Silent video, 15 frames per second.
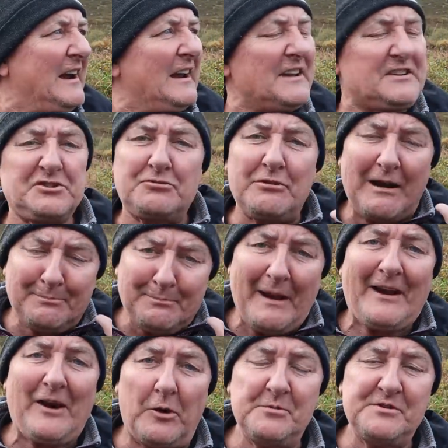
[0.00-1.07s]
Let's crack
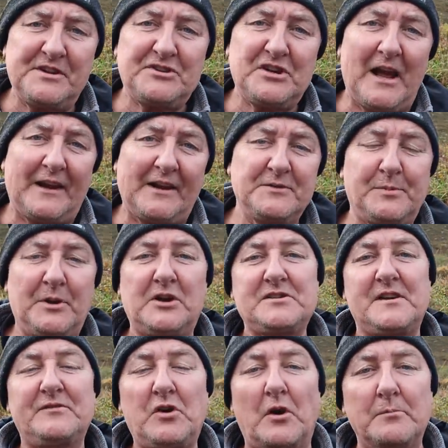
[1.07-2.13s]
back on with the challenge
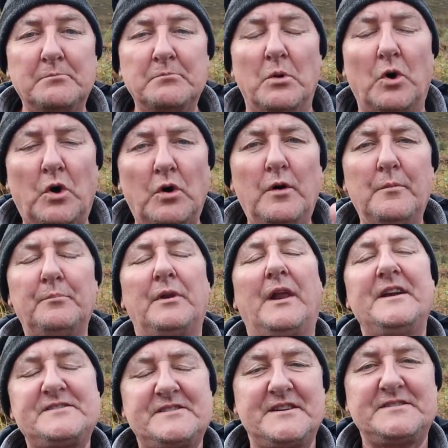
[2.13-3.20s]
because I've got more
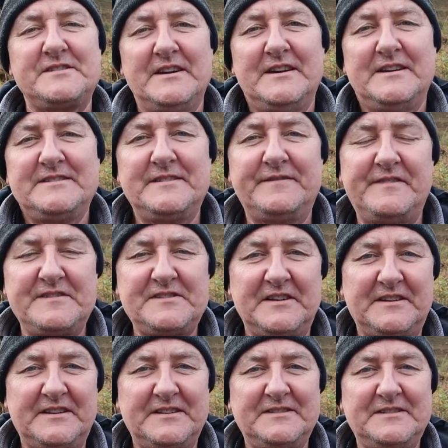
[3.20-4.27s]
places to
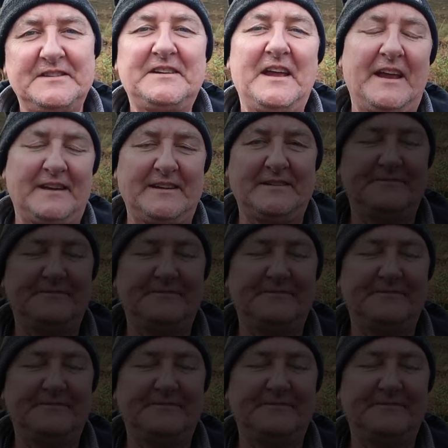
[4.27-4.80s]
visit today.